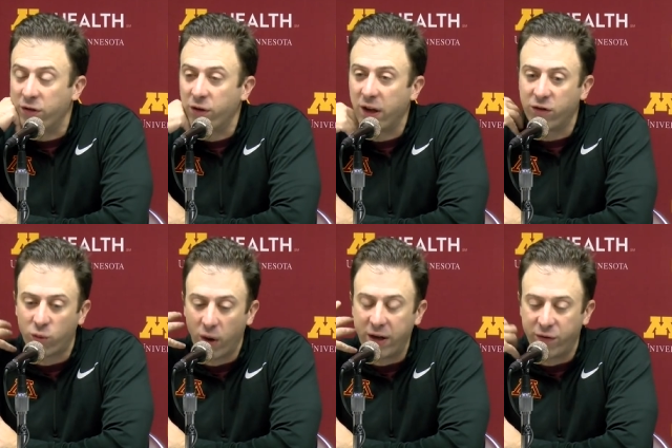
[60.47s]
So that's
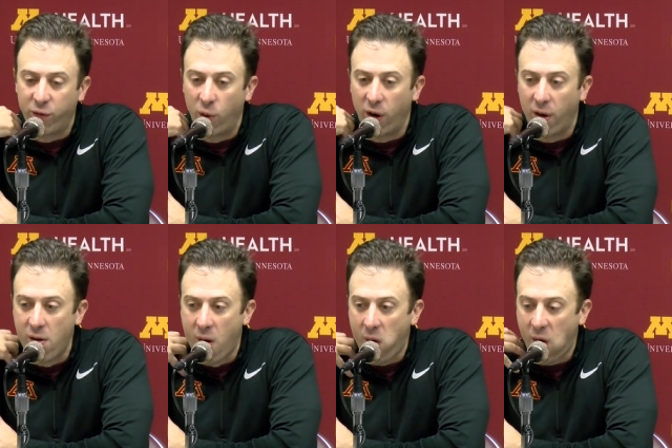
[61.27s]
great for
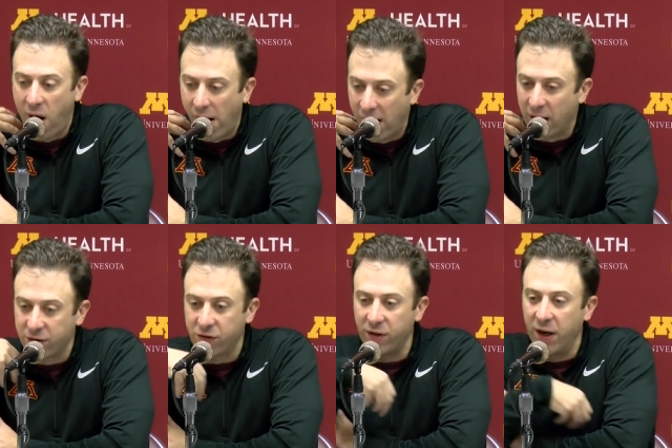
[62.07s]

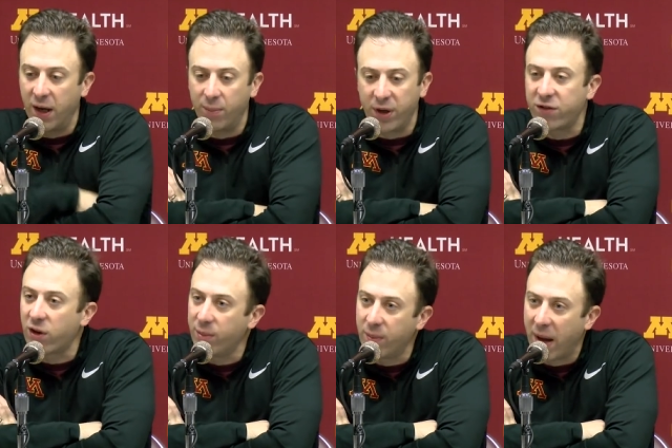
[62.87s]
us. But it's going to be a